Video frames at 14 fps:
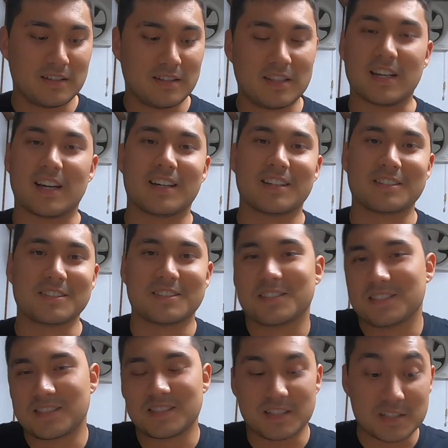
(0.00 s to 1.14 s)
Yeah, it's just
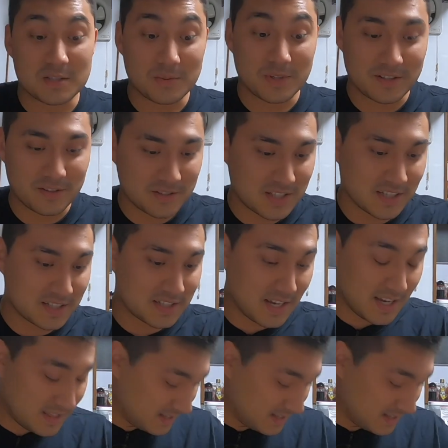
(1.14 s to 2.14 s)
it's just one of those things. And